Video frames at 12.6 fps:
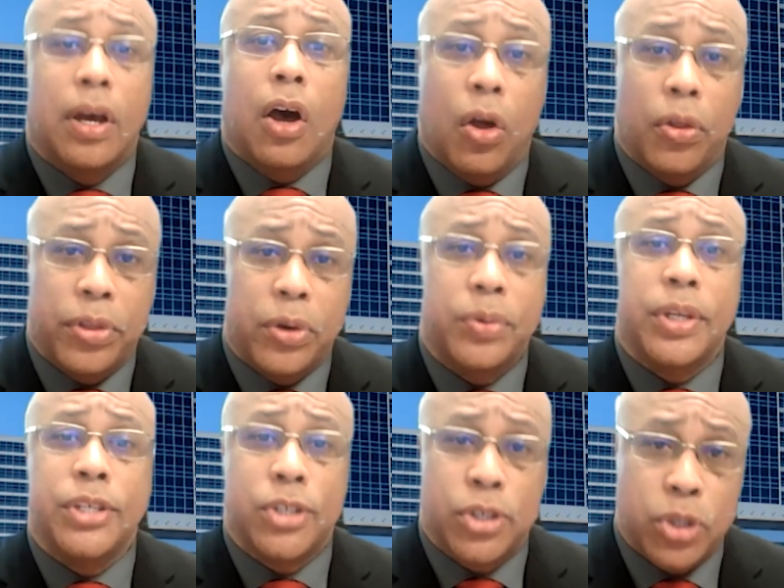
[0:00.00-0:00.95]
although
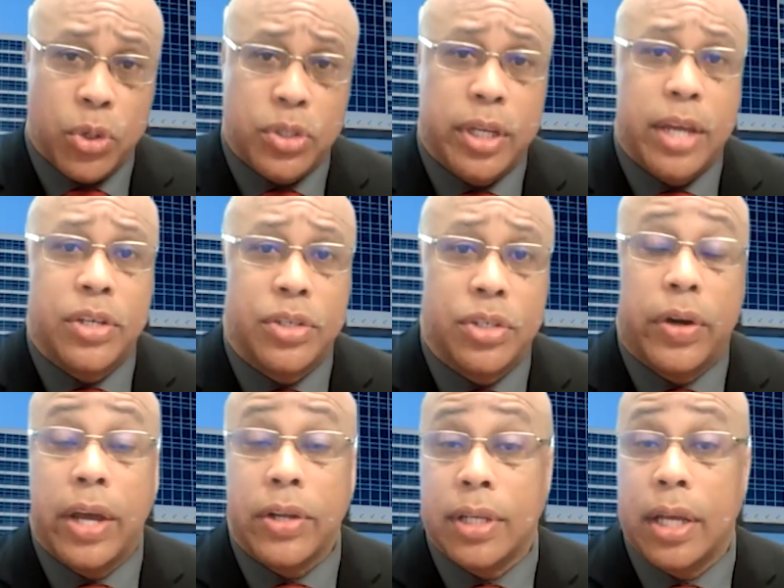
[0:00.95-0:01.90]
these associations
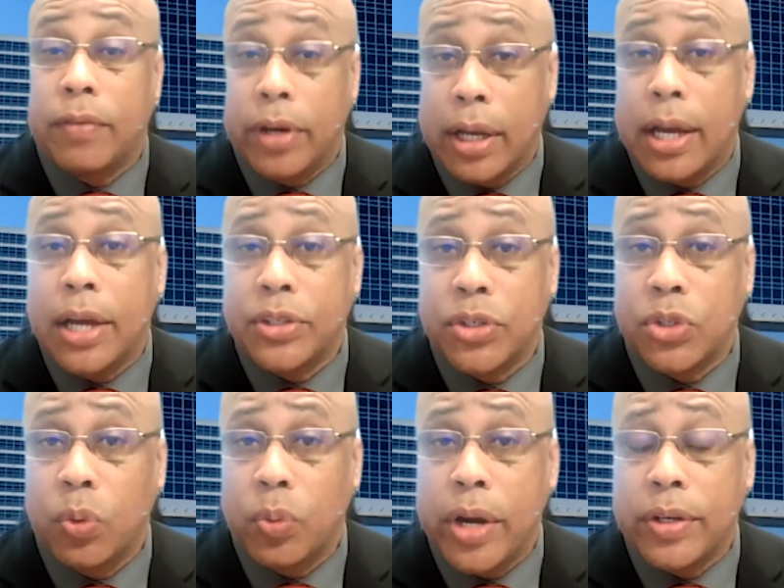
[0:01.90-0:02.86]
are outside of our conscious
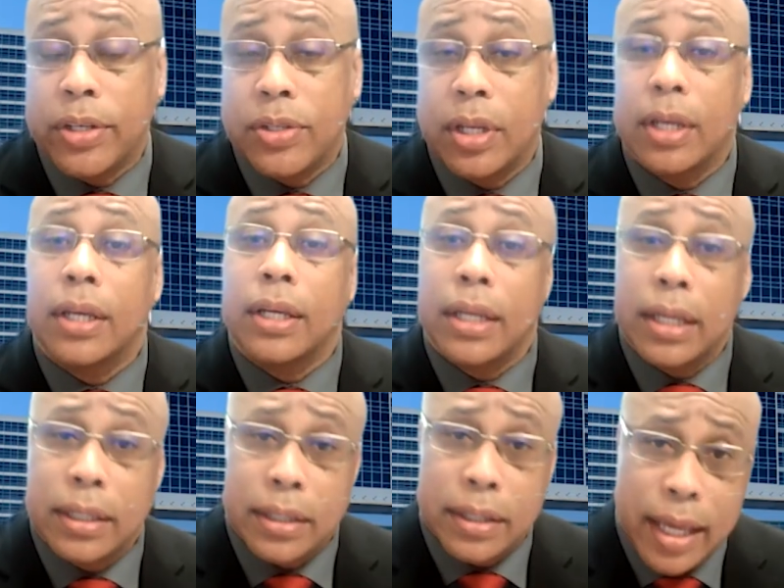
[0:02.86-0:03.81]
awareness,
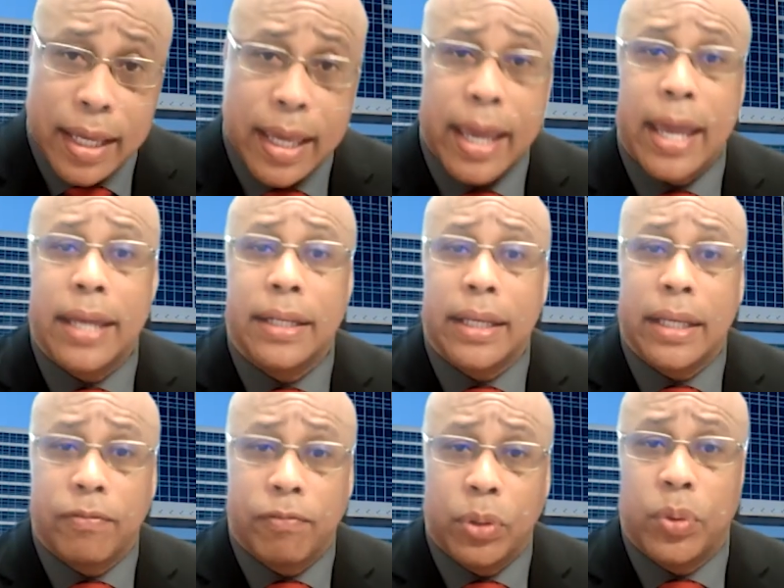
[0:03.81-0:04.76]
they can
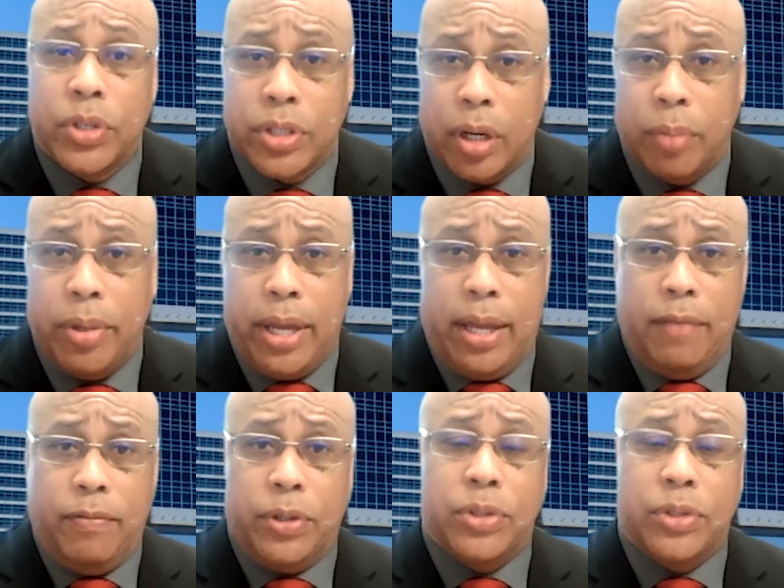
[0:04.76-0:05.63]
influence our behavior.